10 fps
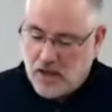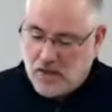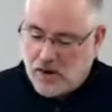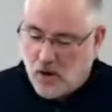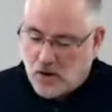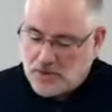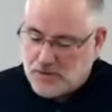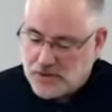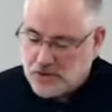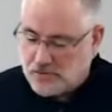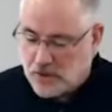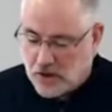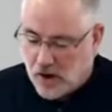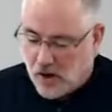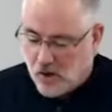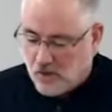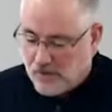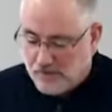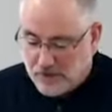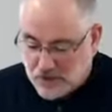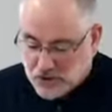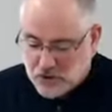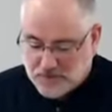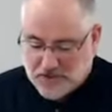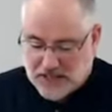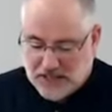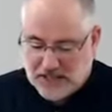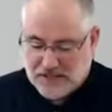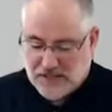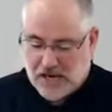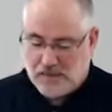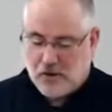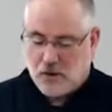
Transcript: The Archbishop could call the bishops at any time